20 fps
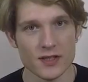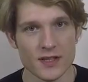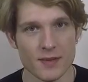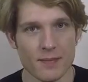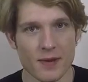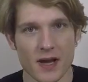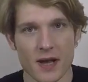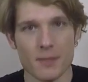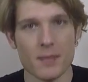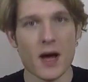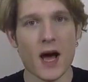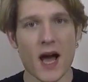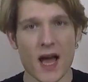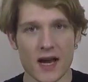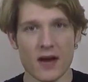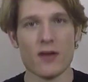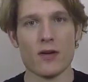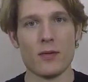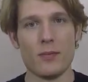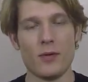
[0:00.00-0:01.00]
that become
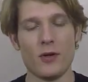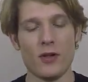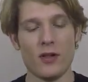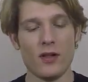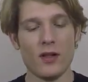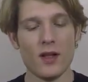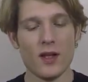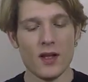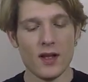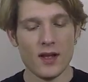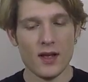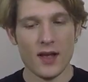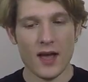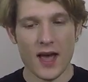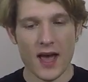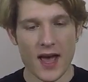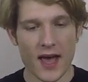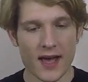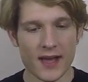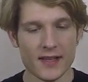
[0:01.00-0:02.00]
hireable
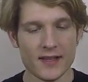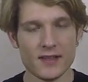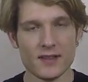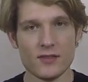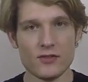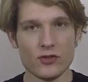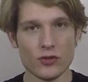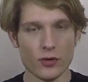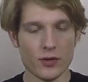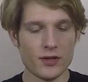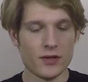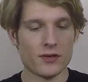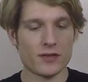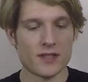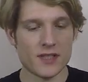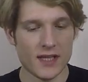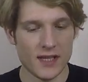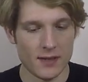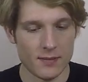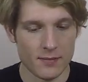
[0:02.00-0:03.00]
and join your
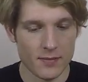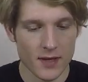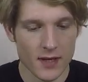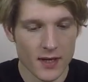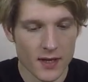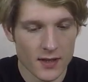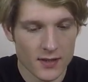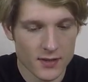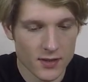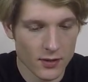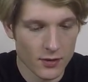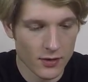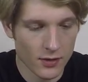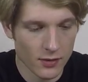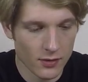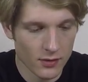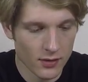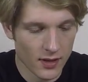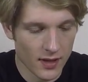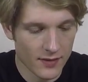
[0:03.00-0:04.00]
team. So
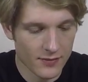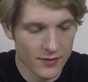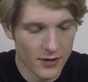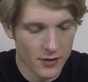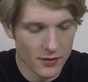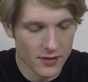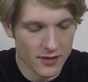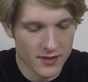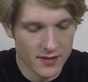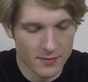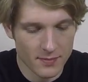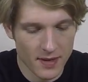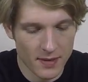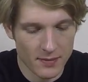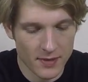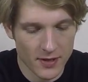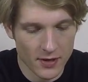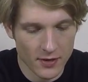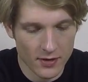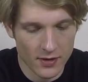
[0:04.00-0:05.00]
you'll have noticed
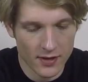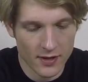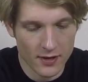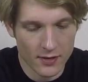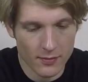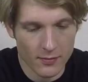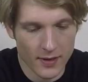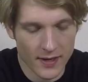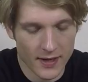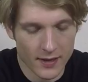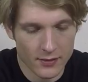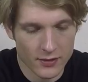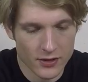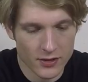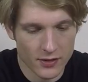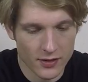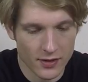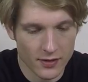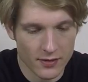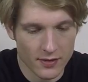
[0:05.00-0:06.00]
maybe earlier when I was
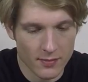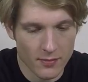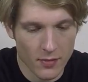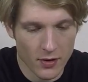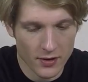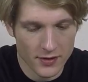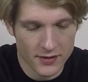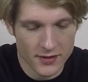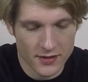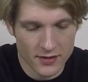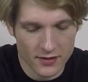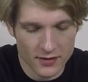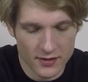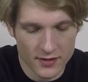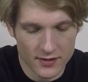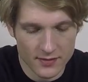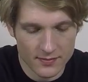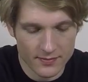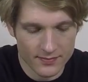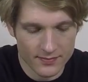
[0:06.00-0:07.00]
showing you the monsters,